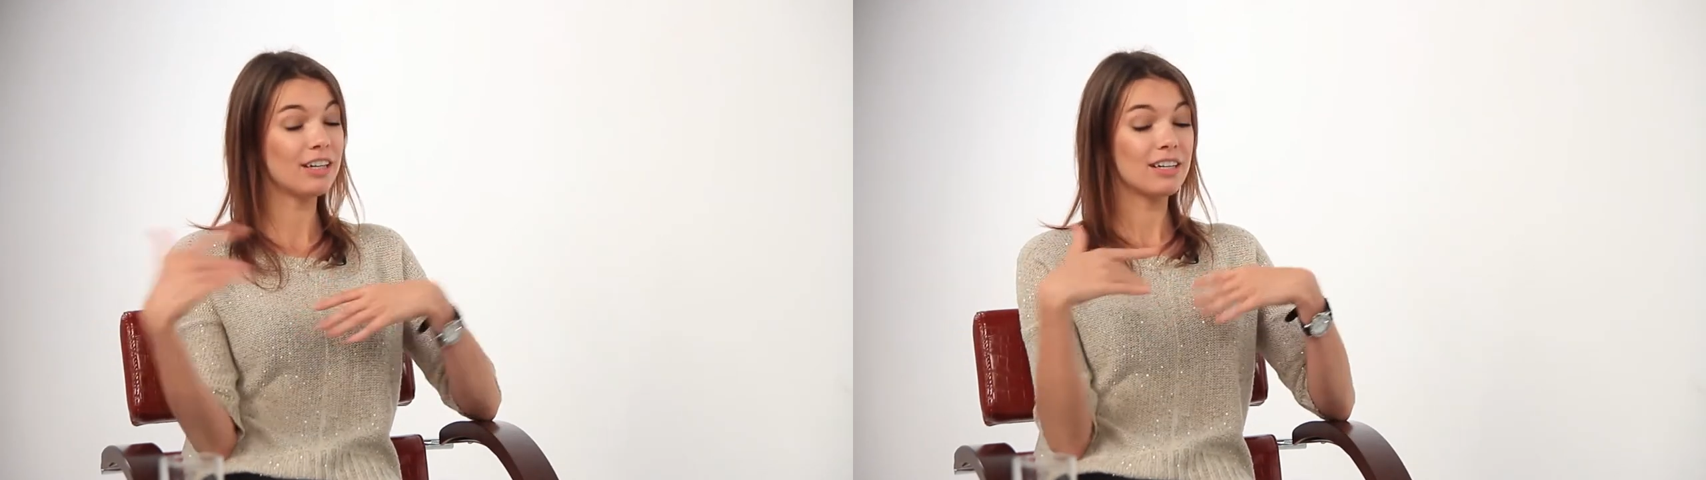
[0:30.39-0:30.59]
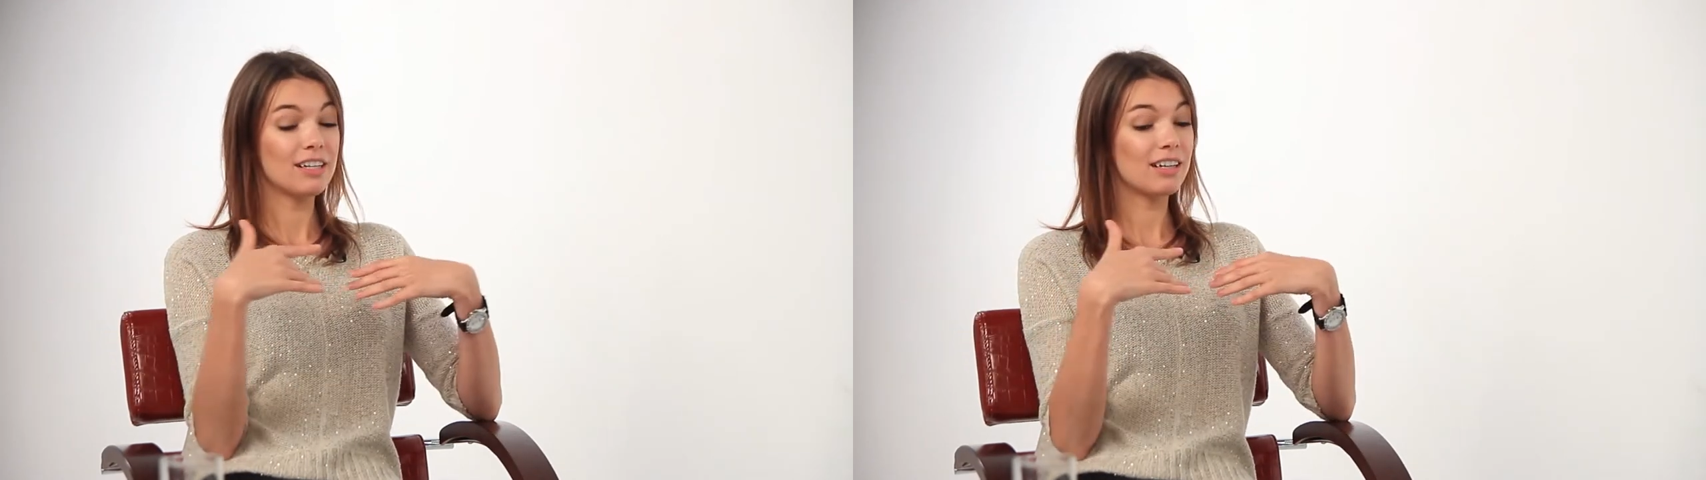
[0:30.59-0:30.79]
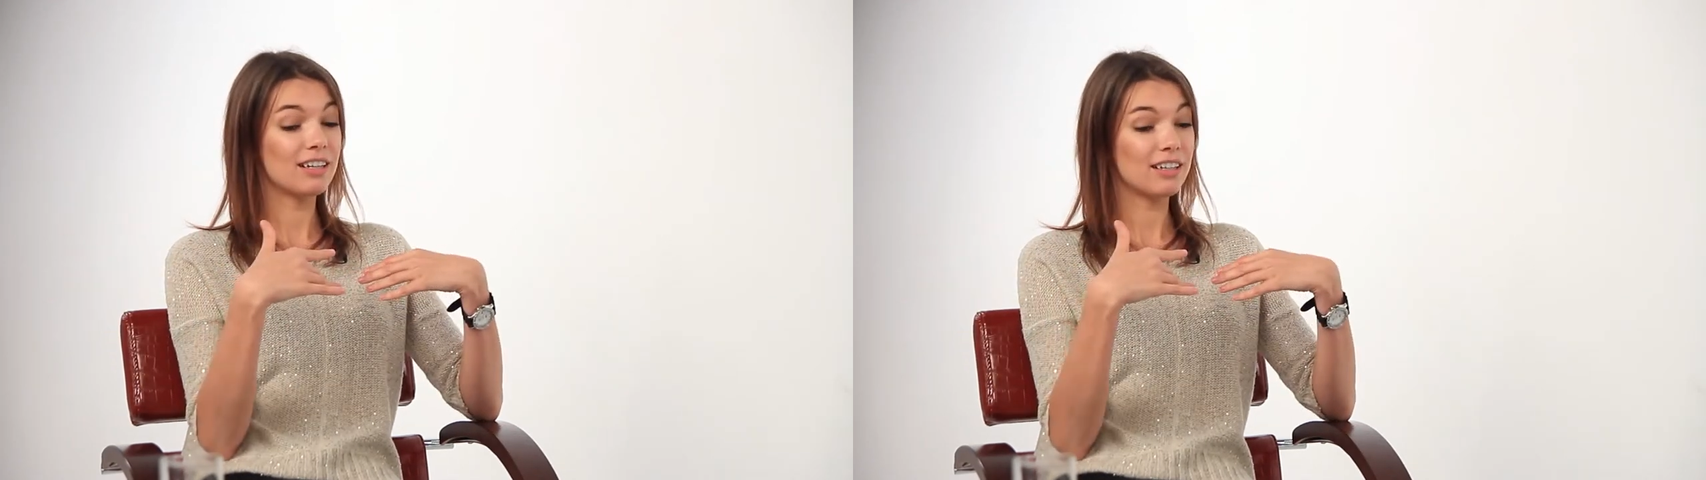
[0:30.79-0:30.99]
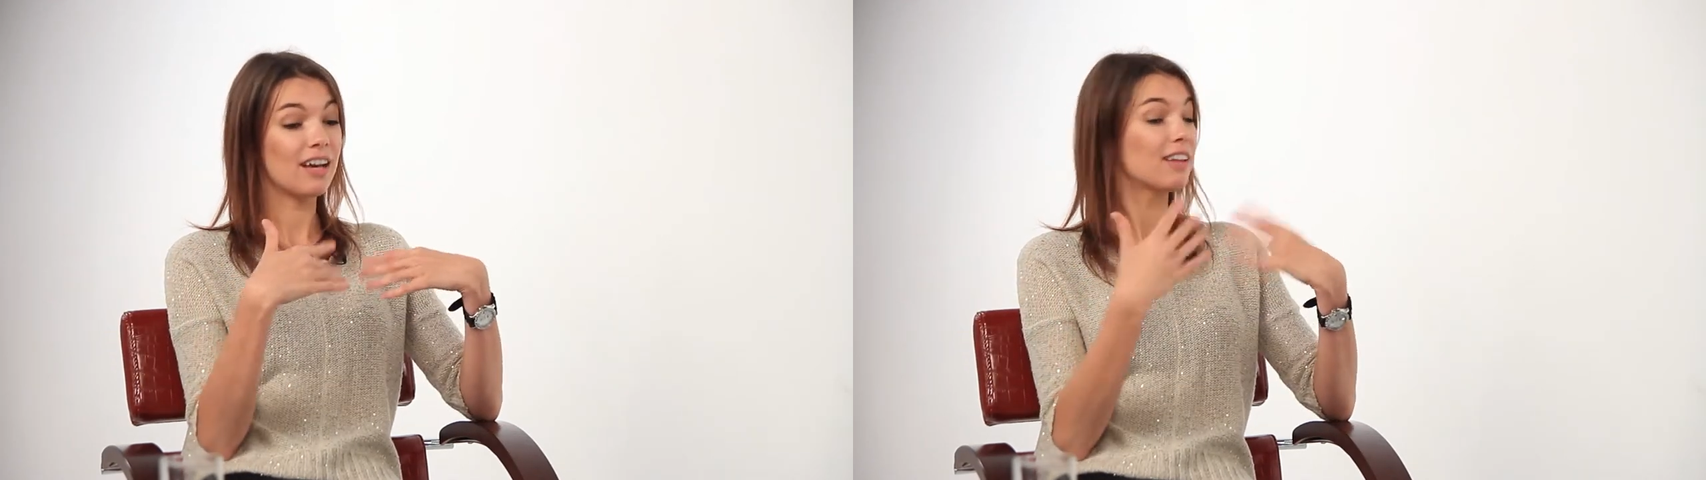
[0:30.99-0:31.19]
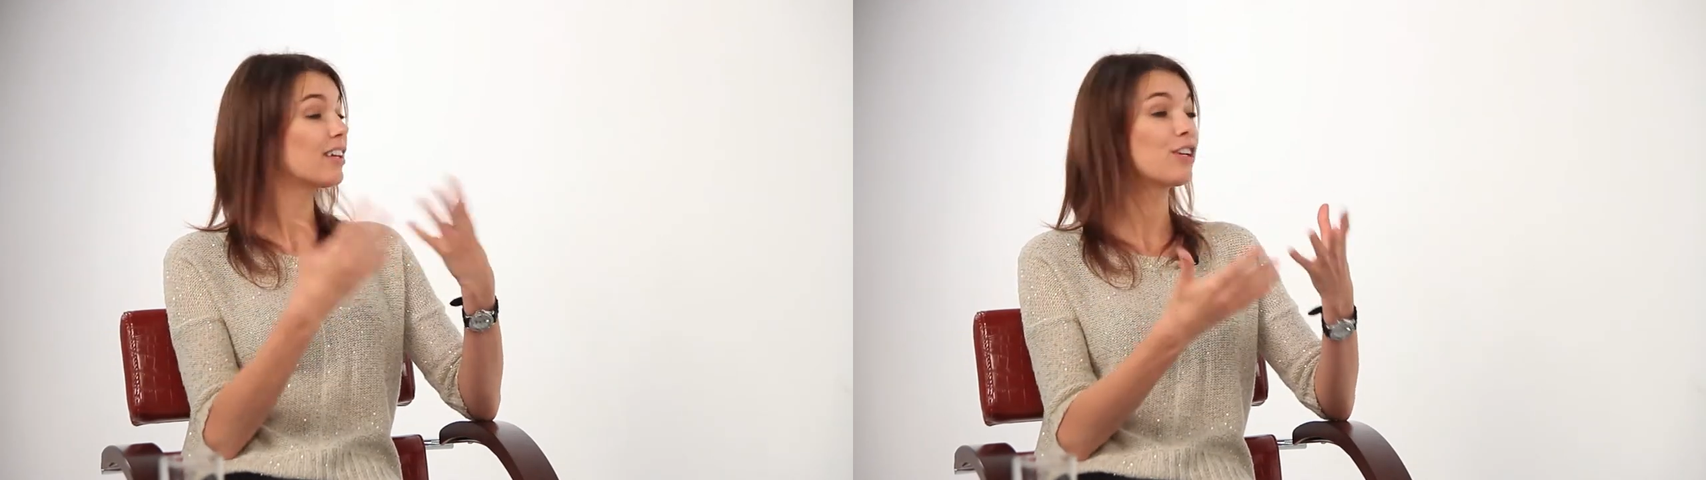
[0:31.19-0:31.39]
Mm-hmm.
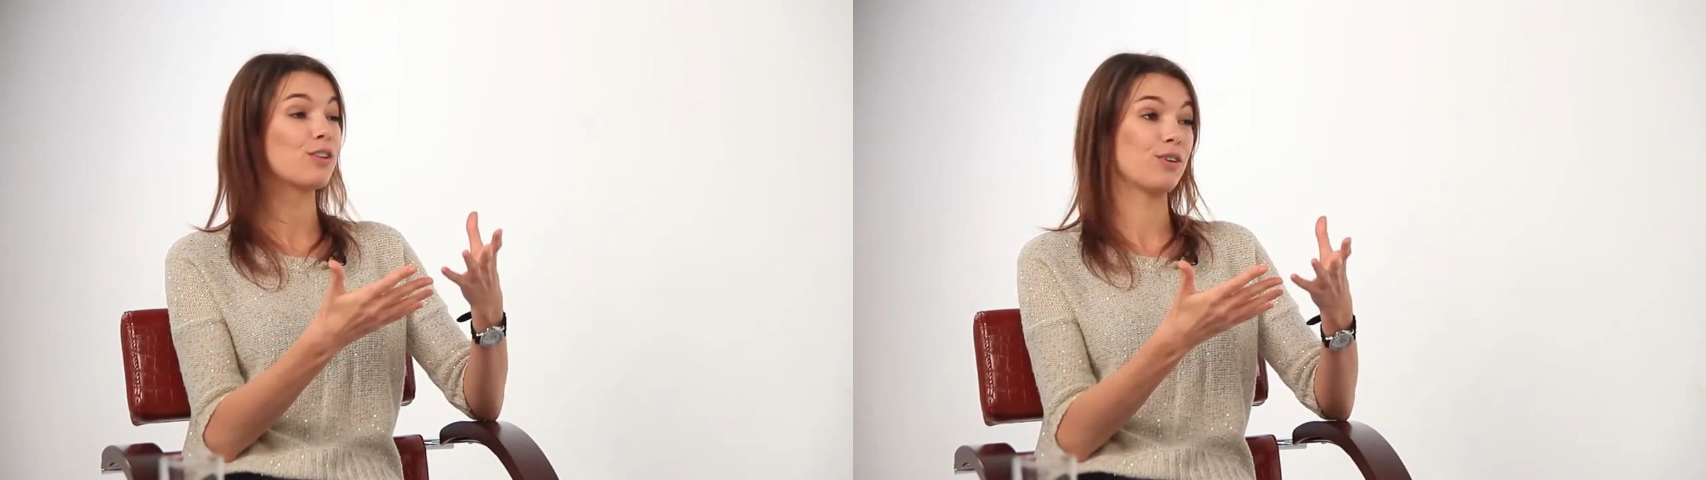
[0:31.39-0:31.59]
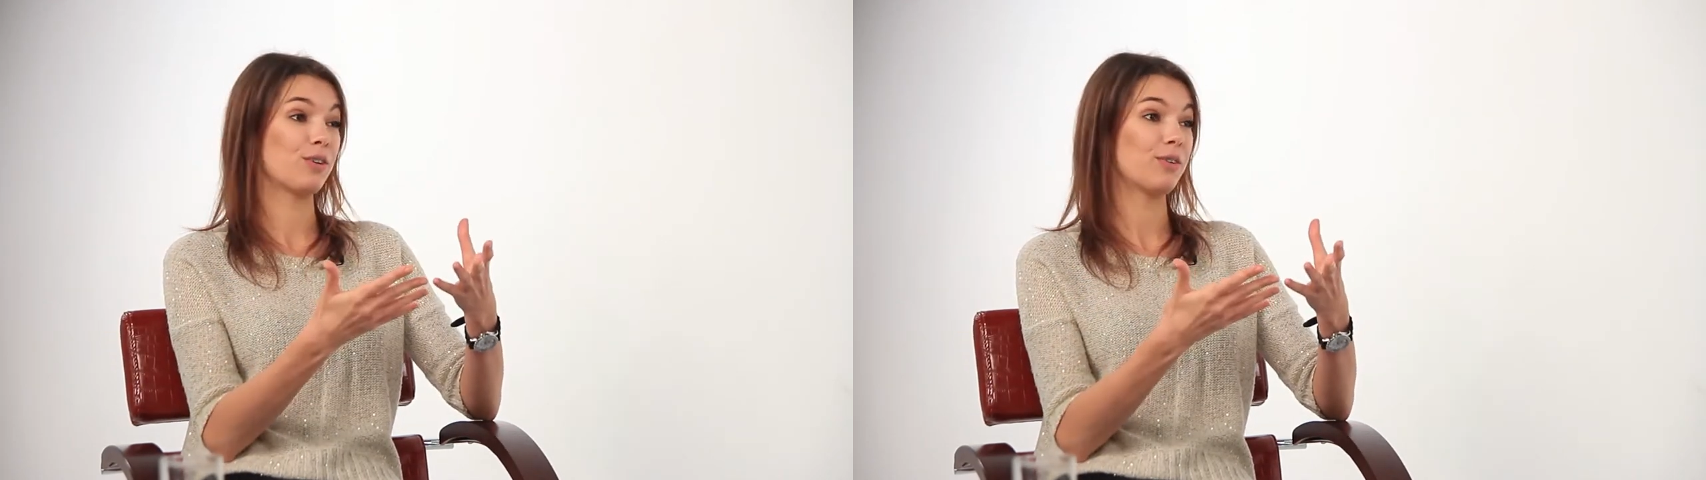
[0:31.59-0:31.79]
Yeah, they don't know.